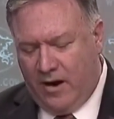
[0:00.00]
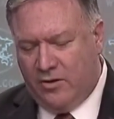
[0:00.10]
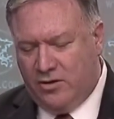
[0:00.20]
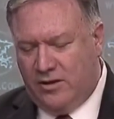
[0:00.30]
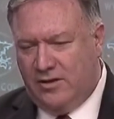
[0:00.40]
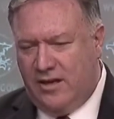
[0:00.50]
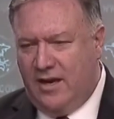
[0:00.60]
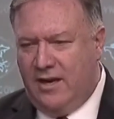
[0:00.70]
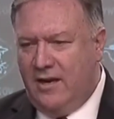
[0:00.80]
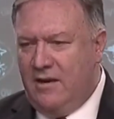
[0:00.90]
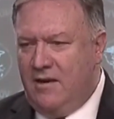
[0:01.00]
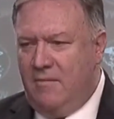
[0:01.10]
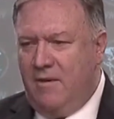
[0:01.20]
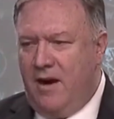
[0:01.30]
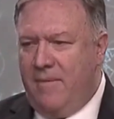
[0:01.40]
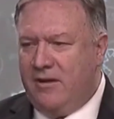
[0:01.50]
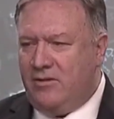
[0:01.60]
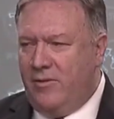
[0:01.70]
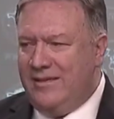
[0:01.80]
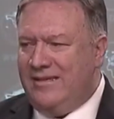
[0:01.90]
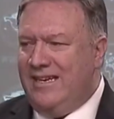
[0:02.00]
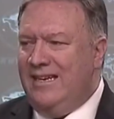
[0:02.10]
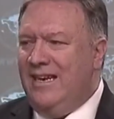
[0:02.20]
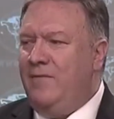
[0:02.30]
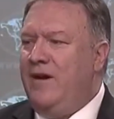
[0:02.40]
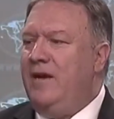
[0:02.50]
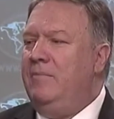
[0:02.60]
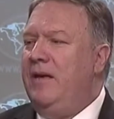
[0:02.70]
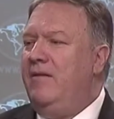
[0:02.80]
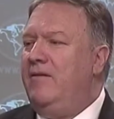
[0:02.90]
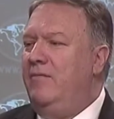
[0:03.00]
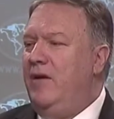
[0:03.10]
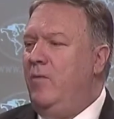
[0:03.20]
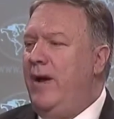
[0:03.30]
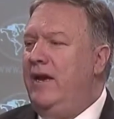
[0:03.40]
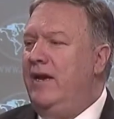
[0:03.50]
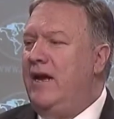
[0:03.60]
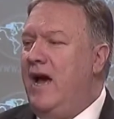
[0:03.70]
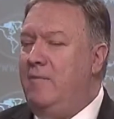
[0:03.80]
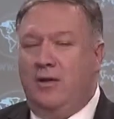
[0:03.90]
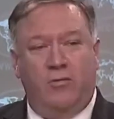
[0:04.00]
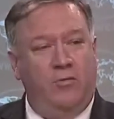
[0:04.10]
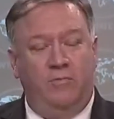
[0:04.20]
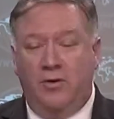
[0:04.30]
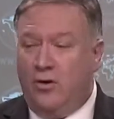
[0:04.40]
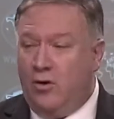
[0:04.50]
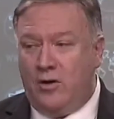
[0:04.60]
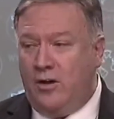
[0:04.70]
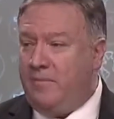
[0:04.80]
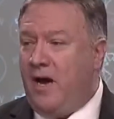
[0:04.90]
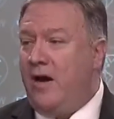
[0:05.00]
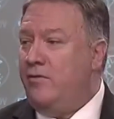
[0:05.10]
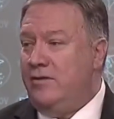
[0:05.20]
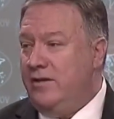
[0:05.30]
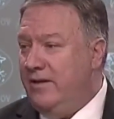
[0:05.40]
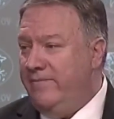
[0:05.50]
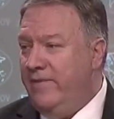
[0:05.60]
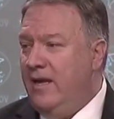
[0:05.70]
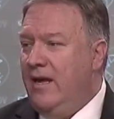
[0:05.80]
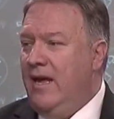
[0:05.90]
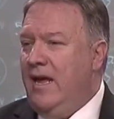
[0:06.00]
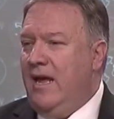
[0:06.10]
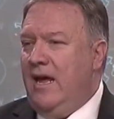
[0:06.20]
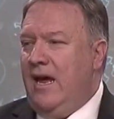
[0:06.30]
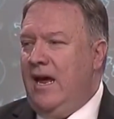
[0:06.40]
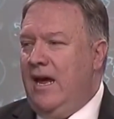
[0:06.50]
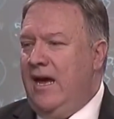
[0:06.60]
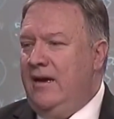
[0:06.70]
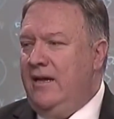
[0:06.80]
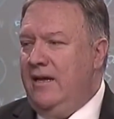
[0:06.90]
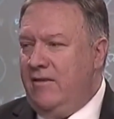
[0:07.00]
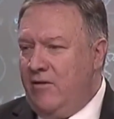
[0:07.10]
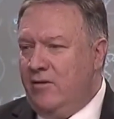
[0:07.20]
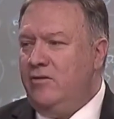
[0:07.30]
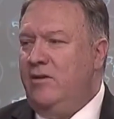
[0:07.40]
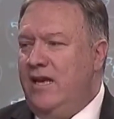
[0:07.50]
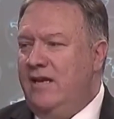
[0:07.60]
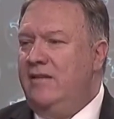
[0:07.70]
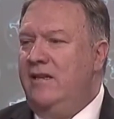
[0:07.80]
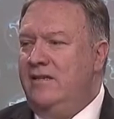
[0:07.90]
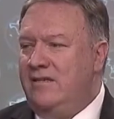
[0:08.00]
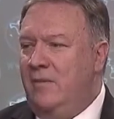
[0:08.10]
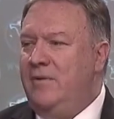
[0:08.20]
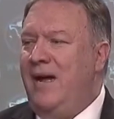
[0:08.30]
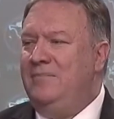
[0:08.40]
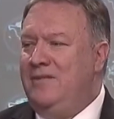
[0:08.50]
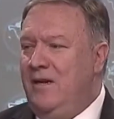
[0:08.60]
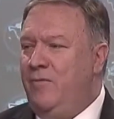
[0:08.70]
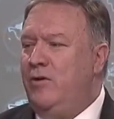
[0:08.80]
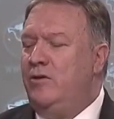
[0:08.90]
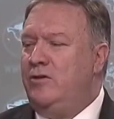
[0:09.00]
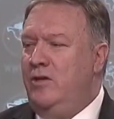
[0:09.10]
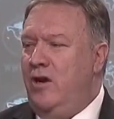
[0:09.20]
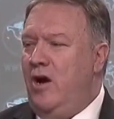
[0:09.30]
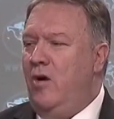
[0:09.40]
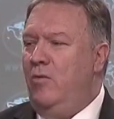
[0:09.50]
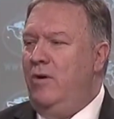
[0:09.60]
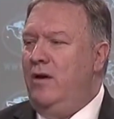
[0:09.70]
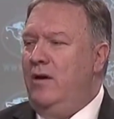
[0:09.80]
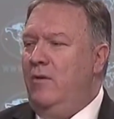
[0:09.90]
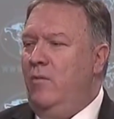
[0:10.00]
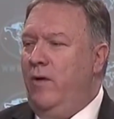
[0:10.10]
the IRGC amounts to a significant piece of the Iranian economy through pure kleptocracy. And it is also the case that it is sometimes difficult to know